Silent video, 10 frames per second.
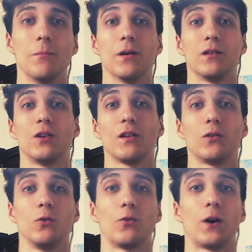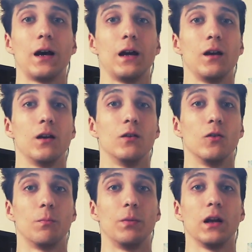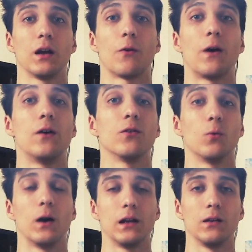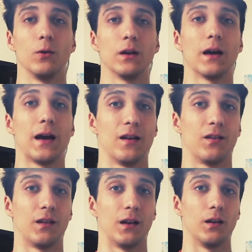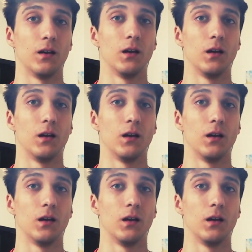But just to try to spinning around while doing the handstand.